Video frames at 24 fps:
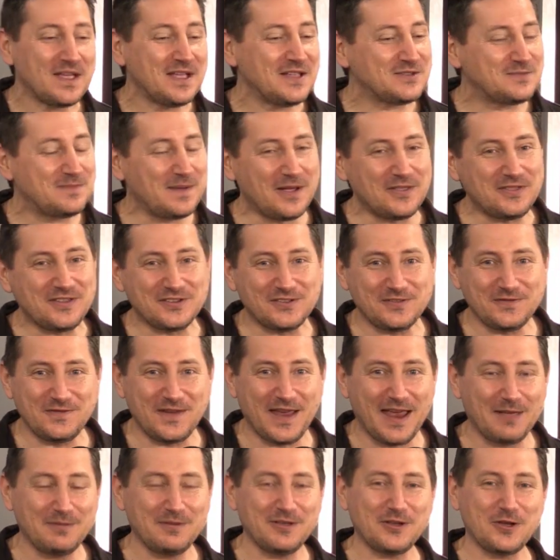it's about this
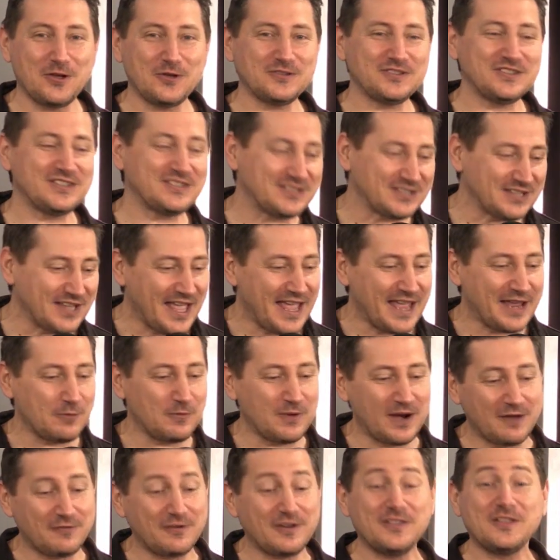family goes to this lake and
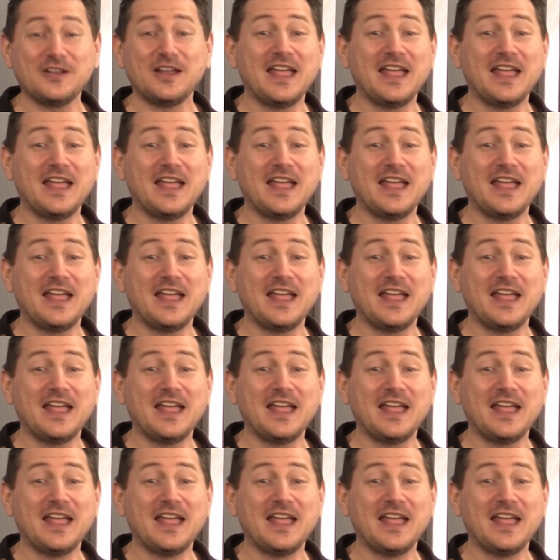whatever and,